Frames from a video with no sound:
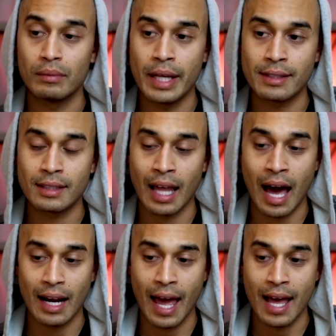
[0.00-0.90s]
It's
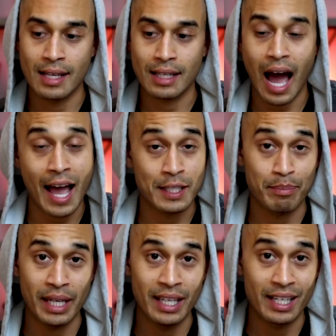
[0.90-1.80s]
not as high
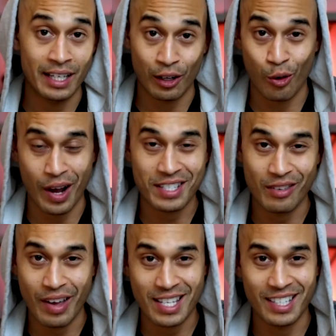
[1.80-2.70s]
speed and
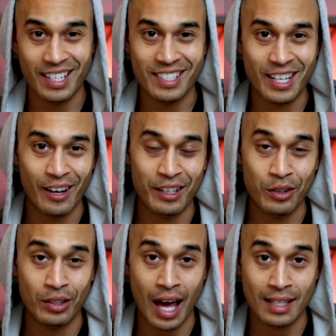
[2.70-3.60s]
aggressive as it is here in the
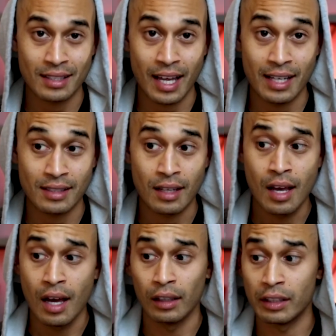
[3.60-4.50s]
United States.
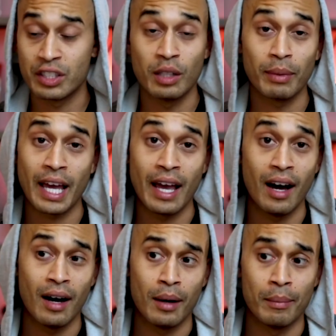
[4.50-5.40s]
Legitimately,
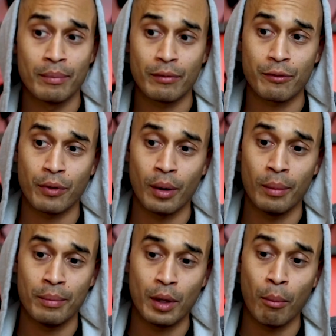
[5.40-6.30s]

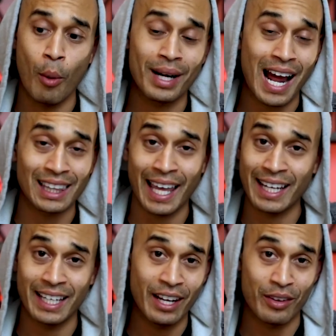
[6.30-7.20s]
from the moment I
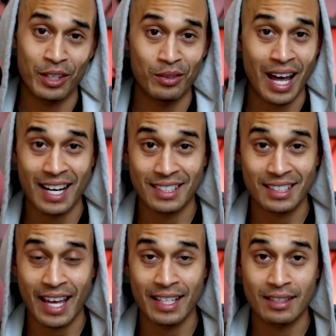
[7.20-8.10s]
landed here in the United
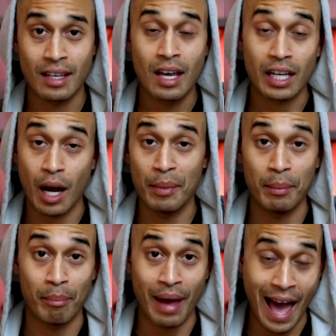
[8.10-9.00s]
States,
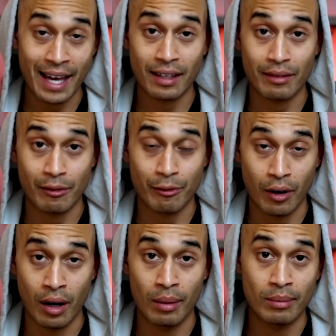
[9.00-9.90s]
coming back
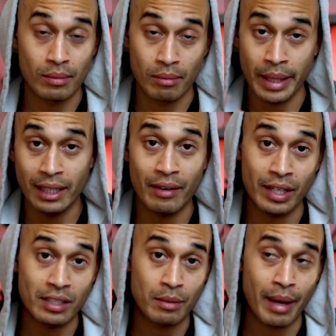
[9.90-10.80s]
from me living
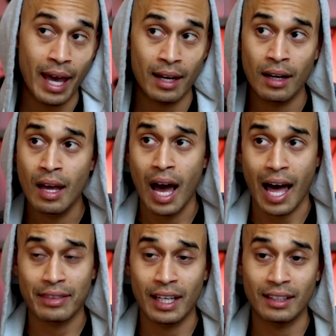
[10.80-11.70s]
in Japan,
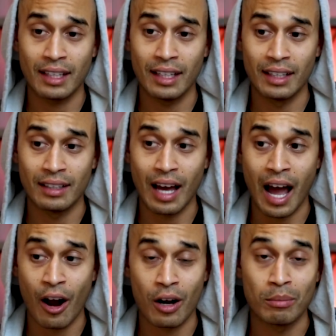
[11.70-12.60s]
I think that I
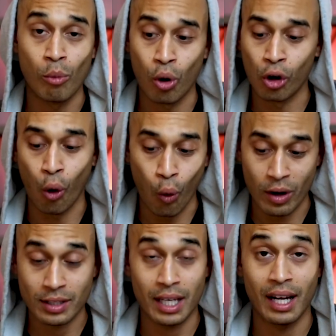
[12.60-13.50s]
heard more
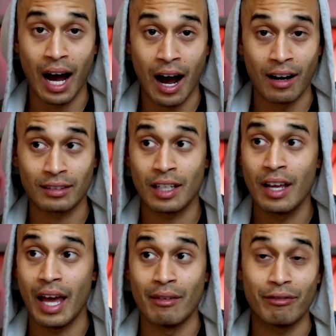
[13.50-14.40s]
horns get honked
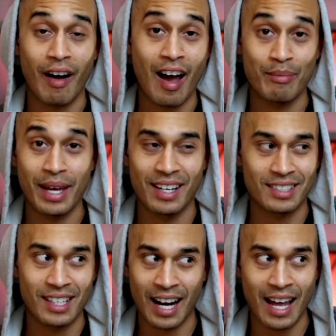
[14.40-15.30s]
in 5
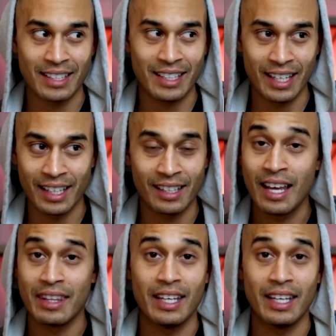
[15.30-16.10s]
minutes than I did the